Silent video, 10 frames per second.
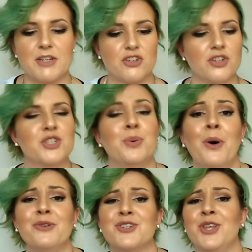I'm actually going to
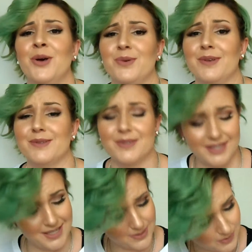swatch those.
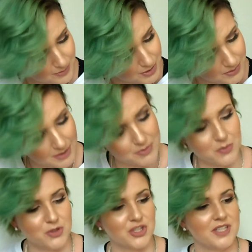That's what I'm doing,
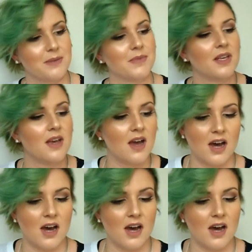I'm swatching them.